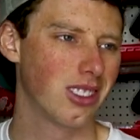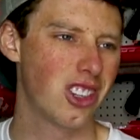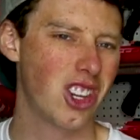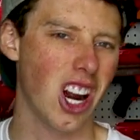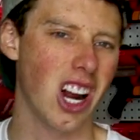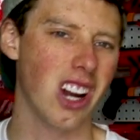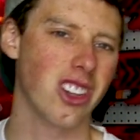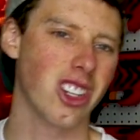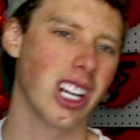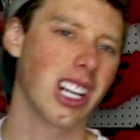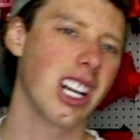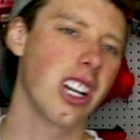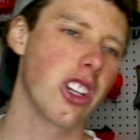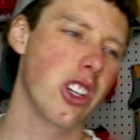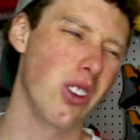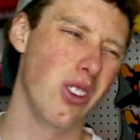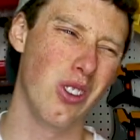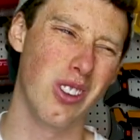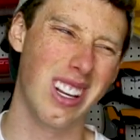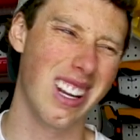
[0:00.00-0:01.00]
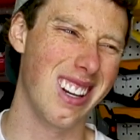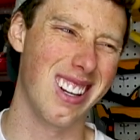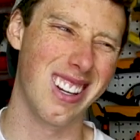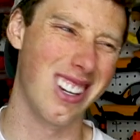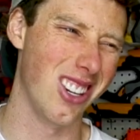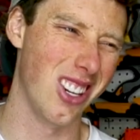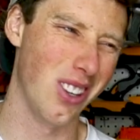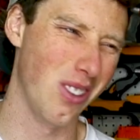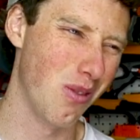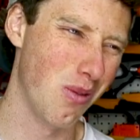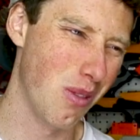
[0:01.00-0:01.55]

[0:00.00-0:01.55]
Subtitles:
Josh, I gotta shoot you. Get in here, dude.